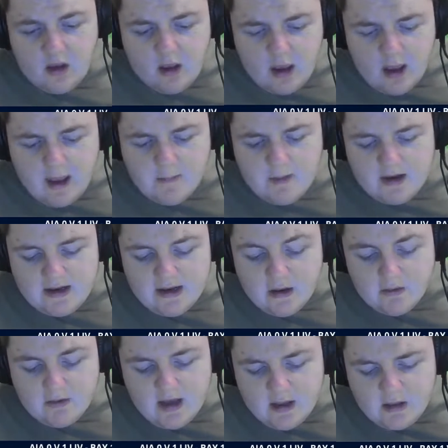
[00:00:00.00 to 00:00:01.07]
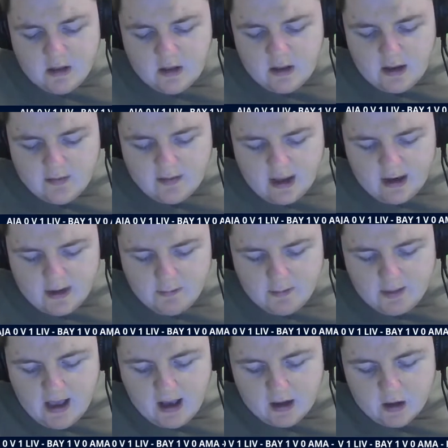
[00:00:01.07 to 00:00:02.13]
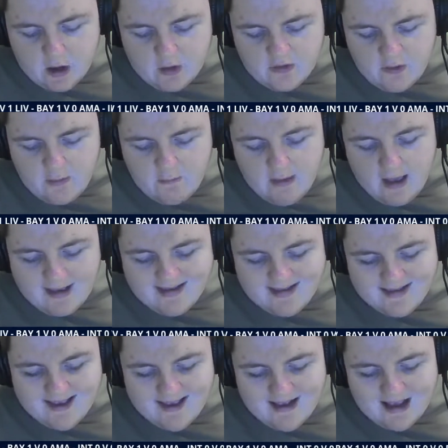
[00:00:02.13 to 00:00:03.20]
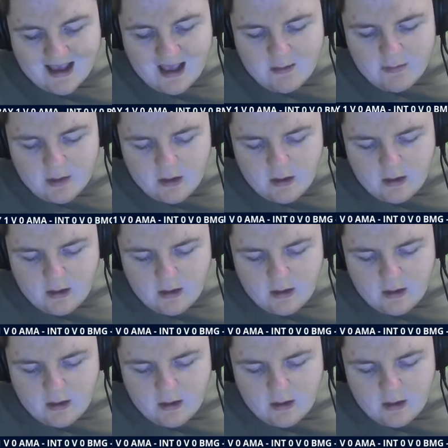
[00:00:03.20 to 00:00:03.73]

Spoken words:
0-0 in that Olympiacos Marseille game.